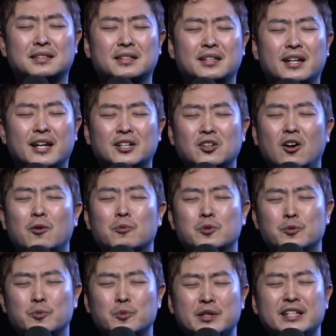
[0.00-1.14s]
And God,
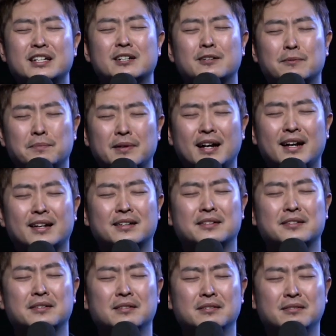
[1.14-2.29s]
would we come back
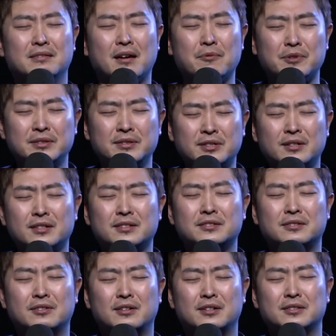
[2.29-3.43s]
and return,
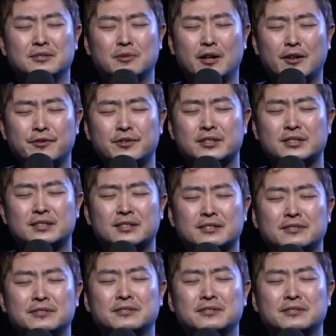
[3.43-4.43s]
Lord, to our first love.